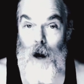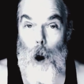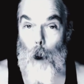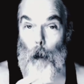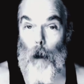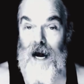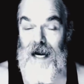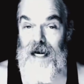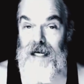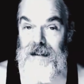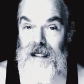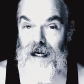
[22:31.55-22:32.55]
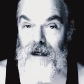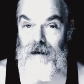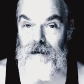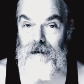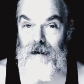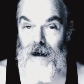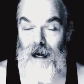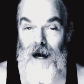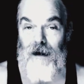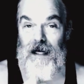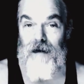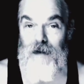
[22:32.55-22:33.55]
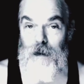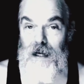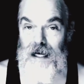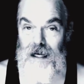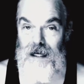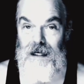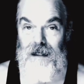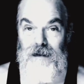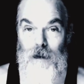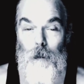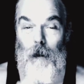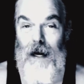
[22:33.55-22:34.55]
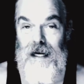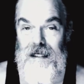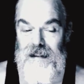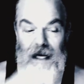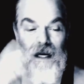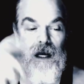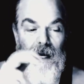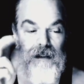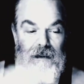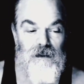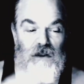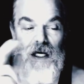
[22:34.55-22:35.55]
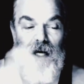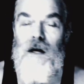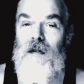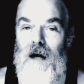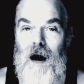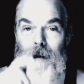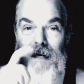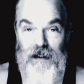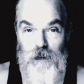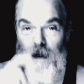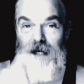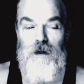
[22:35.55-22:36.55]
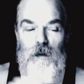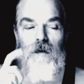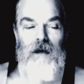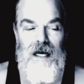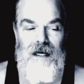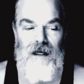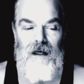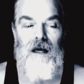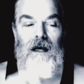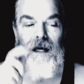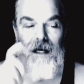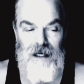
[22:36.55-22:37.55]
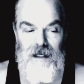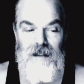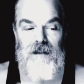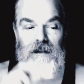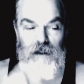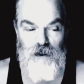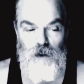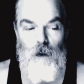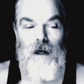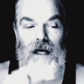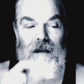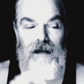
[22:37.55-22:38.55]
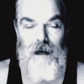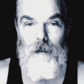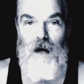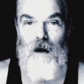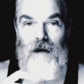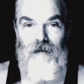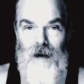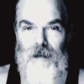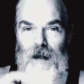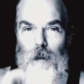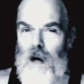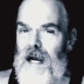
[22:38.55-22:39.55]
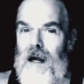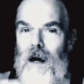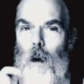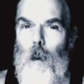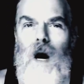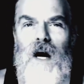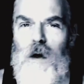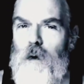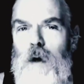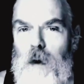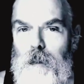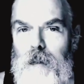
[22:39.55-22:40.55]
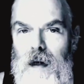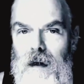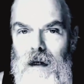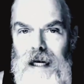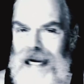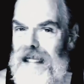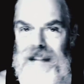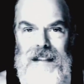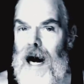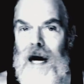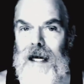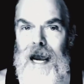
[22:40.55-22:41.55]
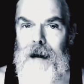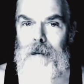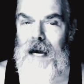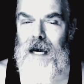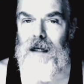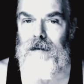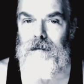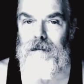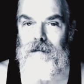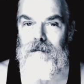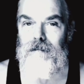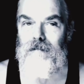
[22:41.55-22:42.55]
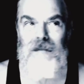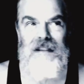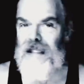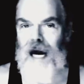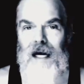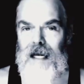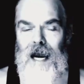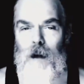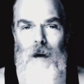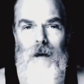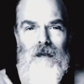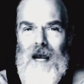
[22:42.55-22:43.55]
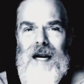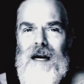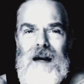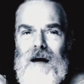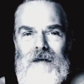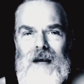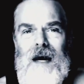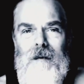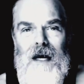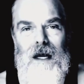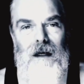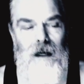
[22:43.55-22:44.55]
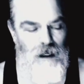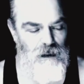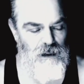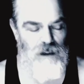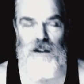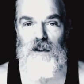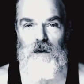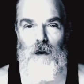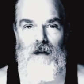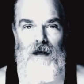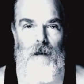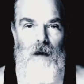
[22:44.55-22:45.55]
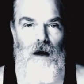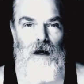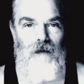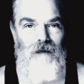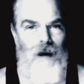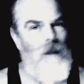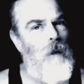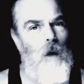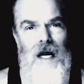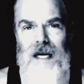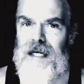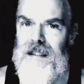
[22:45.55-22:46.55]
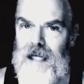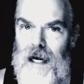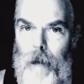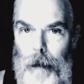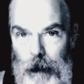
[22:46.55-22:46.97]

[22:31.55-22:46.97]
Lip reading: What is it? I'll give you a hint. What is it? Share in the comments what you think is destroying the American family. What group? It's not gay men. It's not gay women. There ain't enough gay men to destroy the American family. What is it?